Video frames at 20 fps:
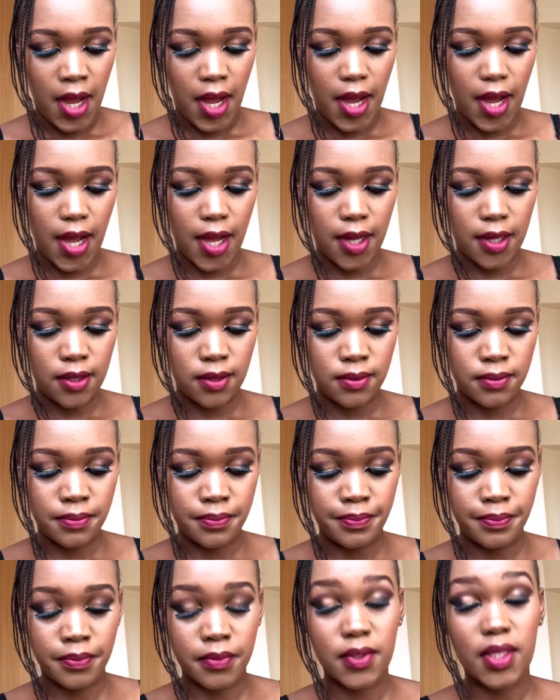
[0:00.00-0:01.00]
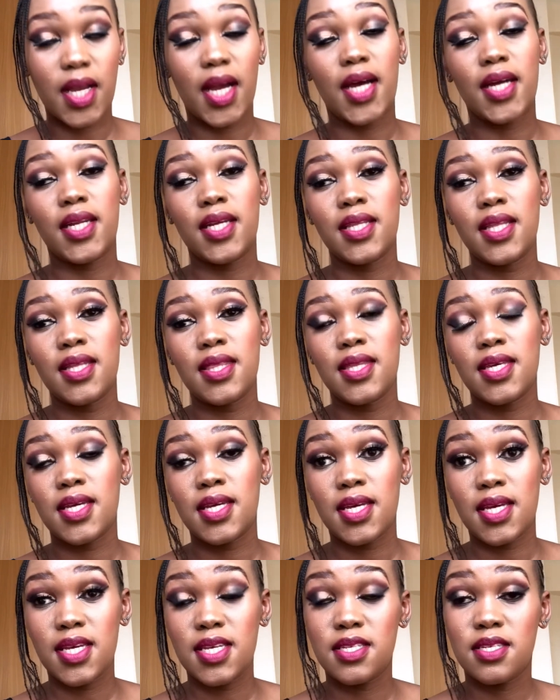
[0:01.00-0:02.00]
Another
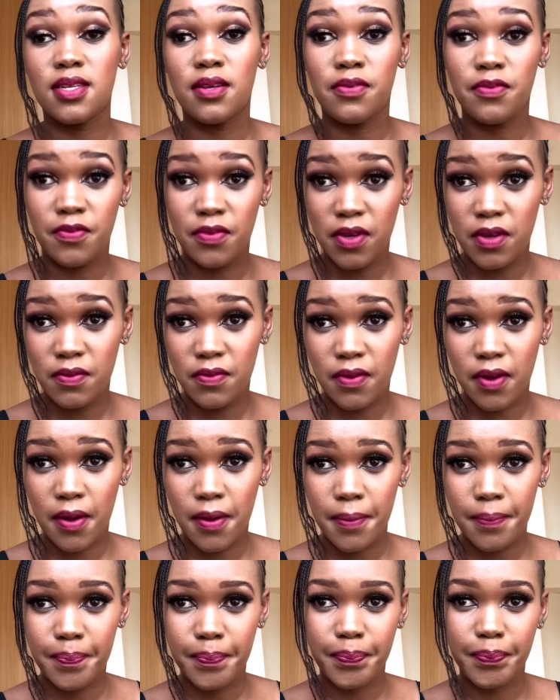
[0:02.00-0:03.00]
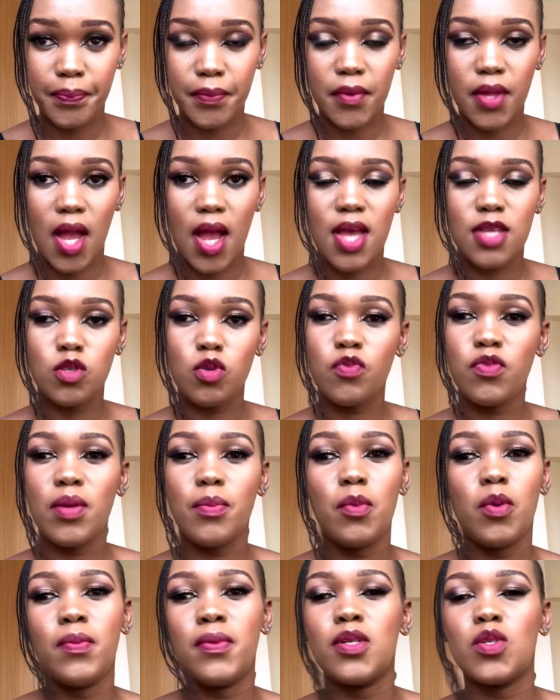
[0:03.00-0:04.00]
thing is fever. As of the
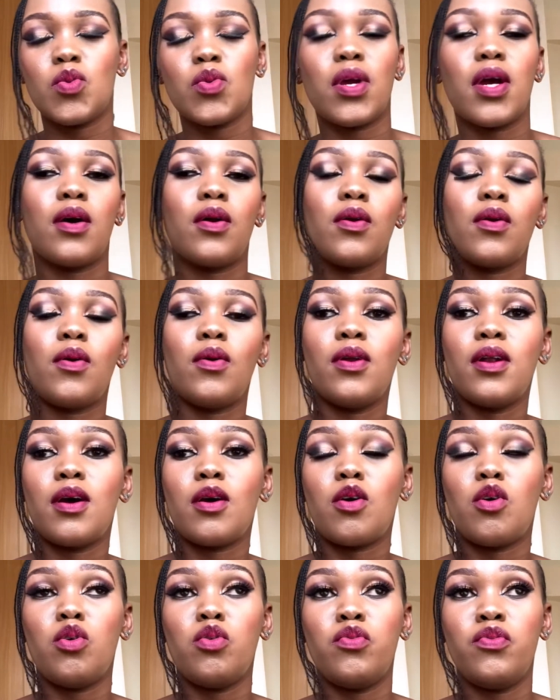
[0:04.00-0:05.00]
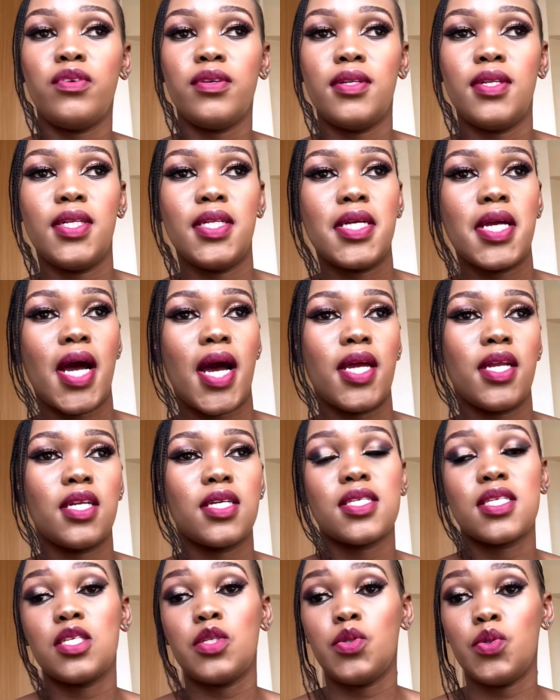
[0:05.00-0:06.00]
moment, we are on a COVID kind of
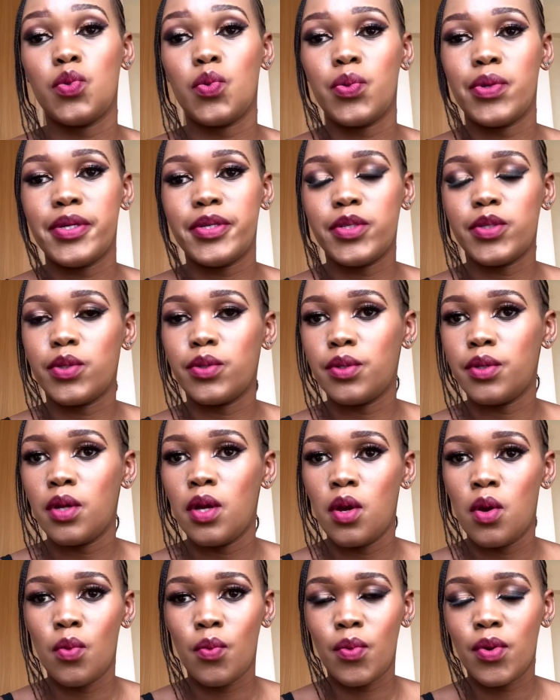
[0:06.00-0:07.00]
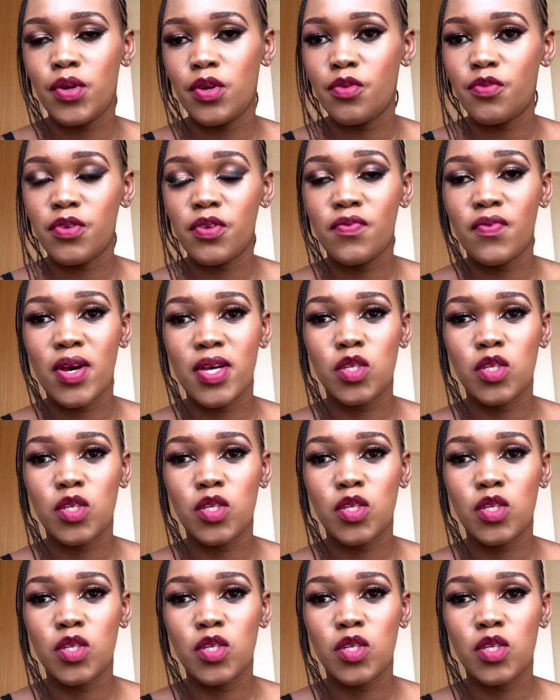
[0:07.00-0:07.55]
situation. When your fever